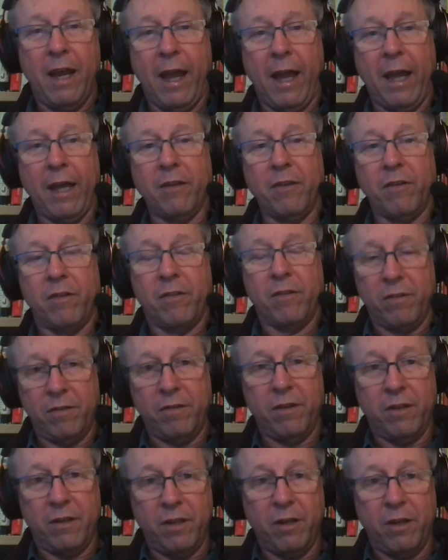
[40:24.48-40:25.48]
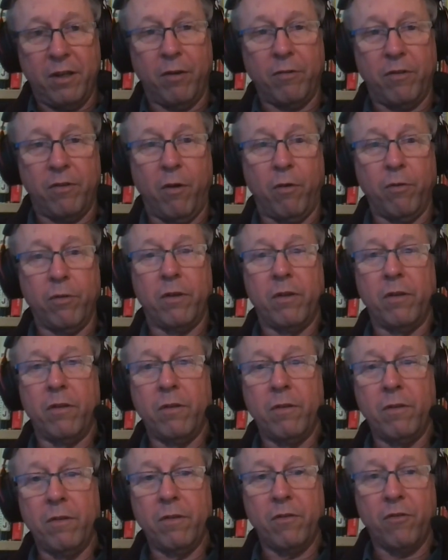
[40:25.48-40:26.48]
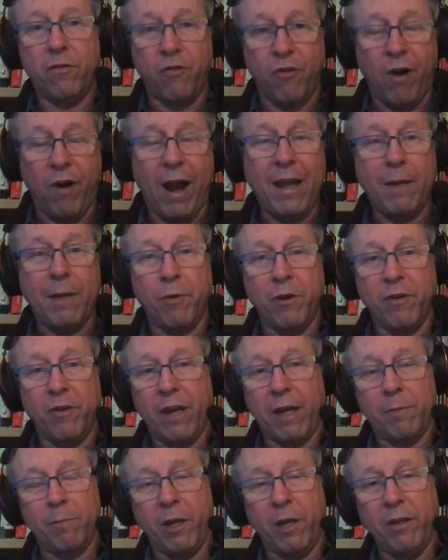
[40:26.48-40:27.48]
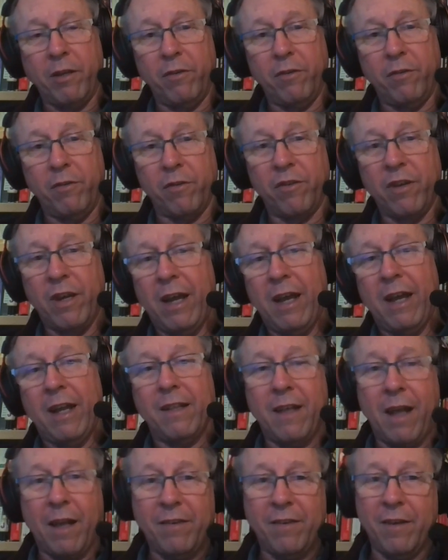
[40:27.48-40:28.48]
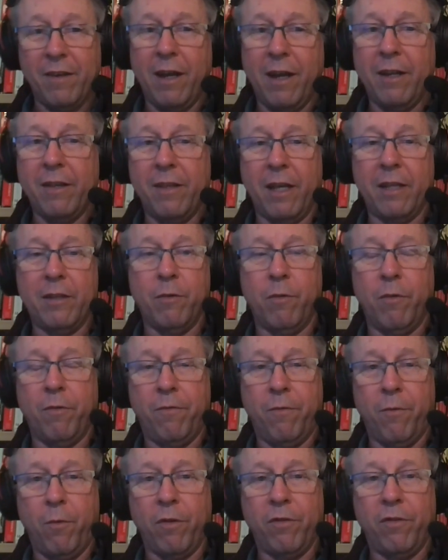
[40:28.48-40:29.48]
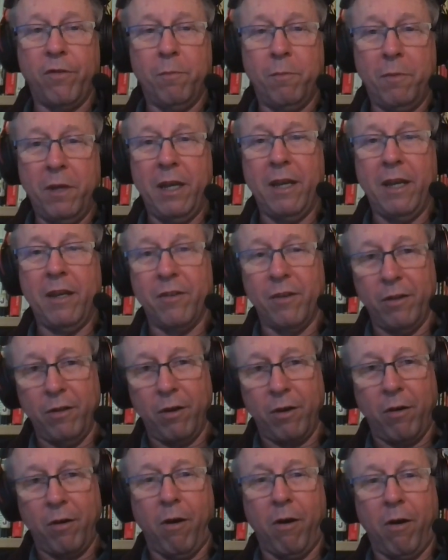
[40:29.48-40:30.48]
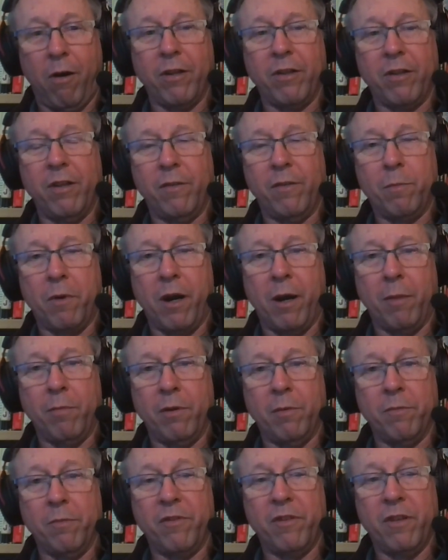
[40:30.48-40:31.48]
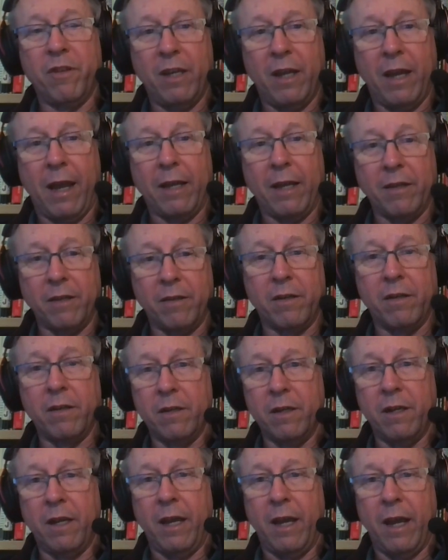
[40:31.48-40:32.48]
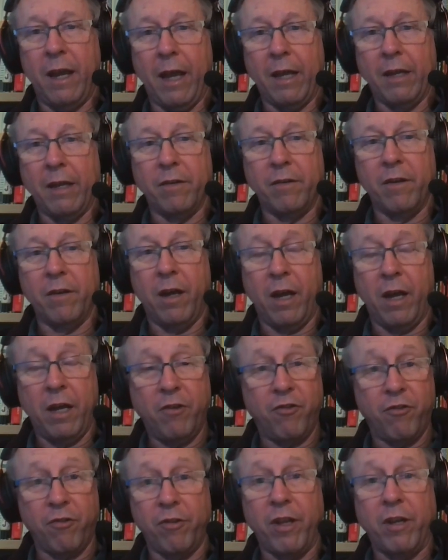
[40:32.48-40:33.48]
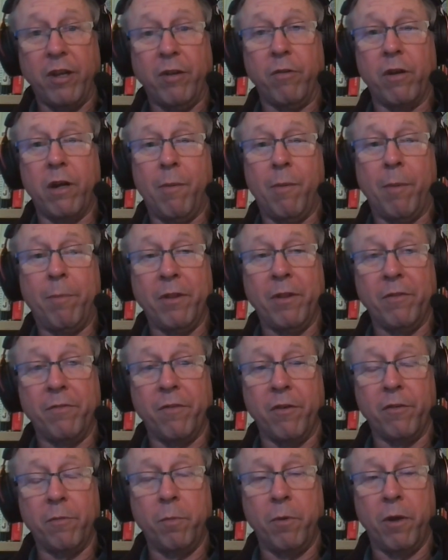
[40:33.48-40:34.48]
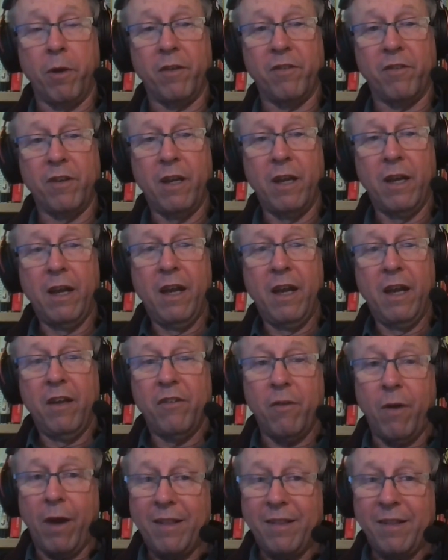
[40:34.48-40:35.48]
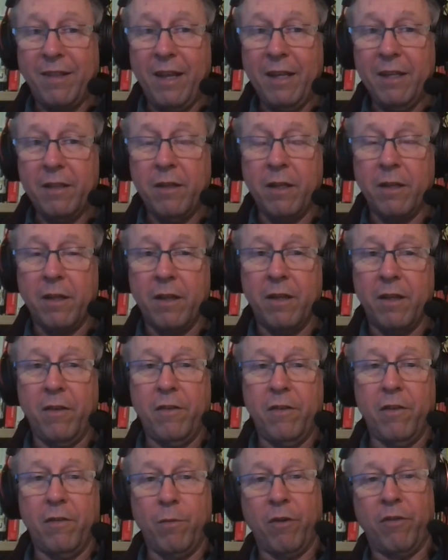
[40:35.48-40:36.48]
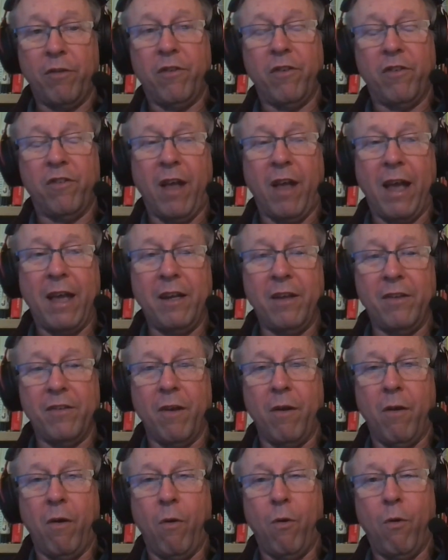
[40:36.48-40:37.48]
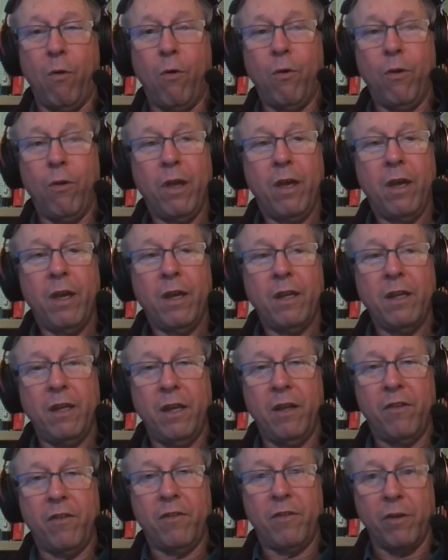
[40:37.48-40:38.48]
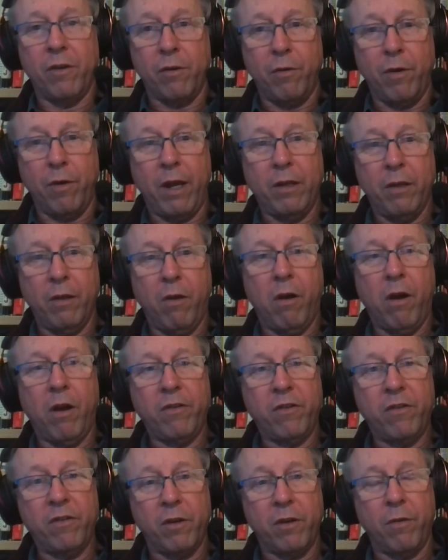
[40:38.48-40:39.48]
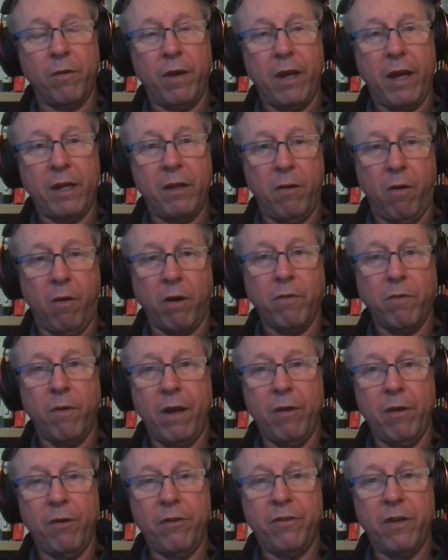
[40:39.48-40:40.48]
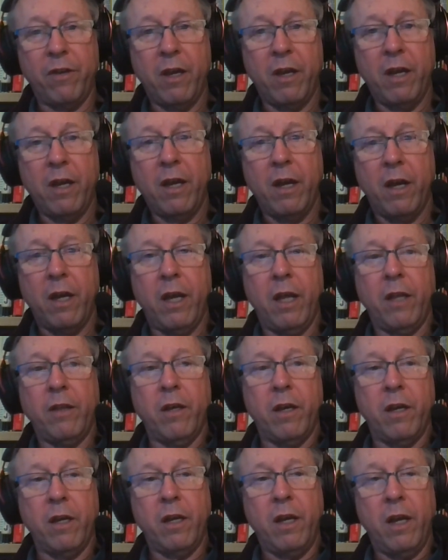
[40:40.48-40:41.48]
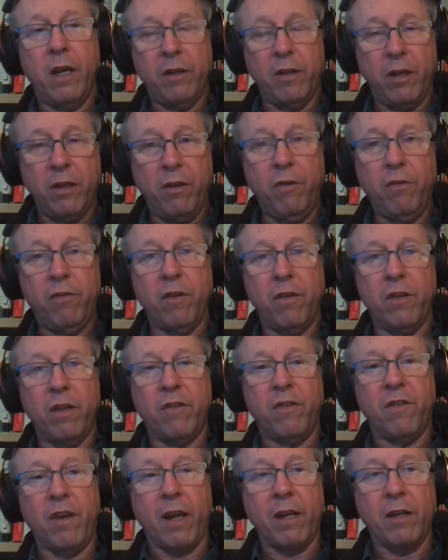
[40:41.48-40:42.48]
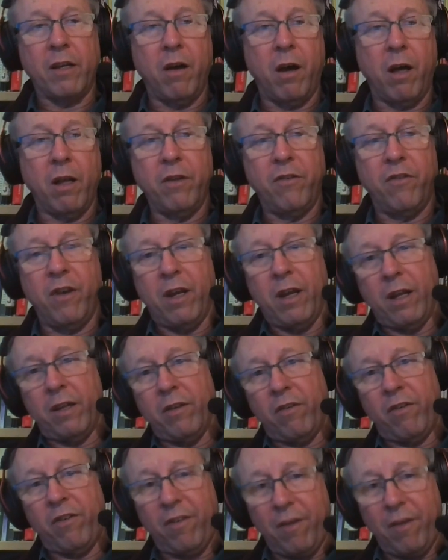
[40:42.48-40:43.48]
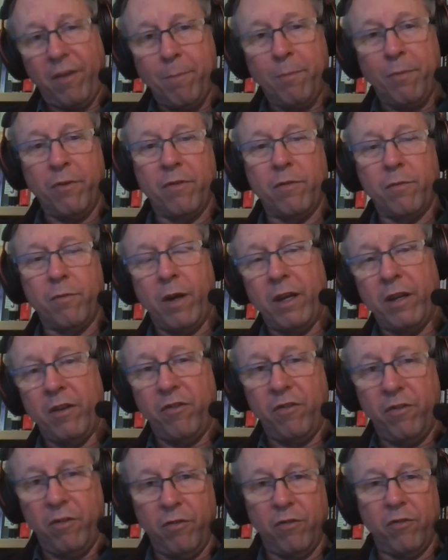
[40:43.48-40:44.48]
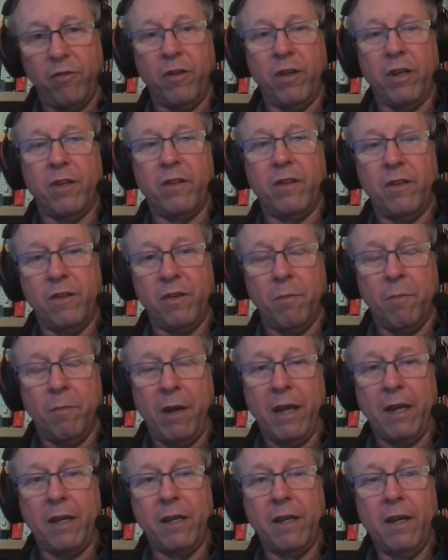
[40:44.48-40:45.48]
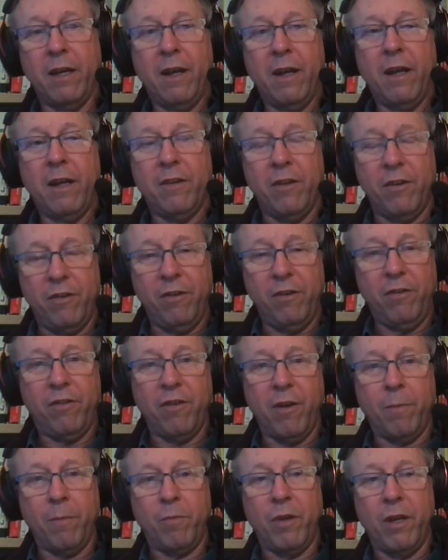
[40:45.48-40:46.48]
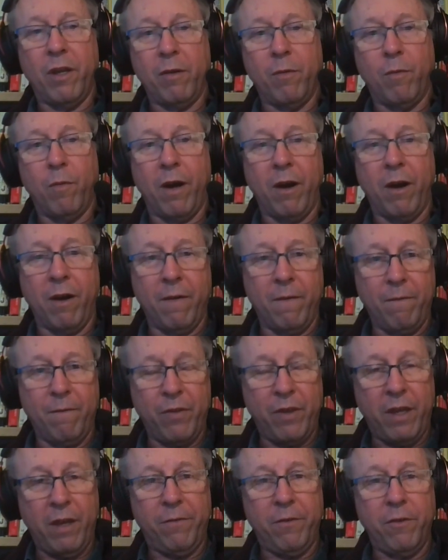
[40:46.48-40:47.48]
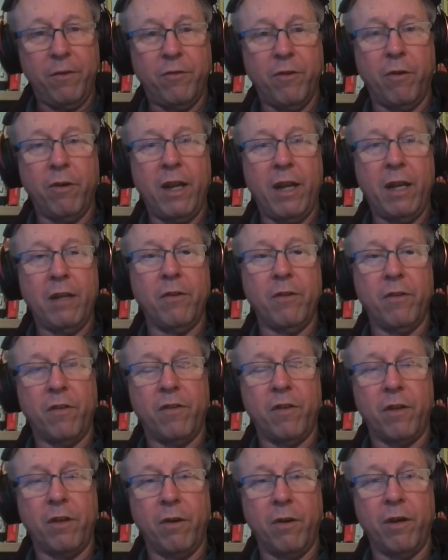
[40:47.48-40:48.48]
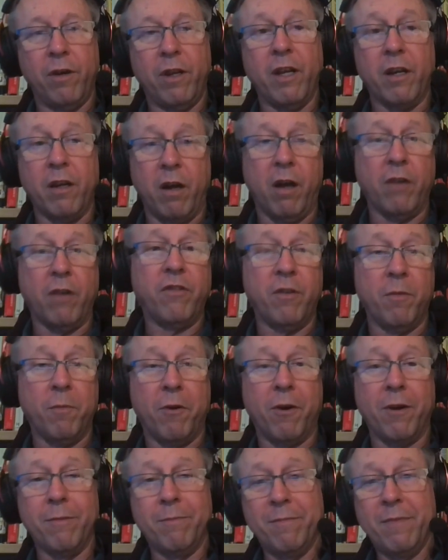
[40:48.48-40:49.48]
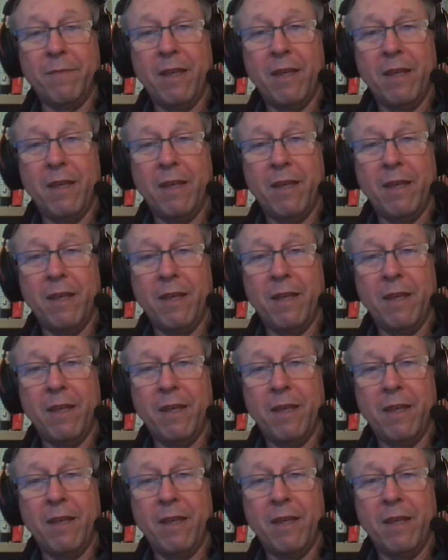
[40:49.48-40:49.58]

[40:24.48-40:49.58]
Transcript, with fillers: and you know don't try and protect my users that's the kind of thing that will force me to look hard at these problems and and uh, ensure they don't come up in the first place. So I think that this is where society as a whole needs to create laws to create guardrails in the in the use of this technology and the simplest way is usually to make to do something where if you don't handle the security it costs you more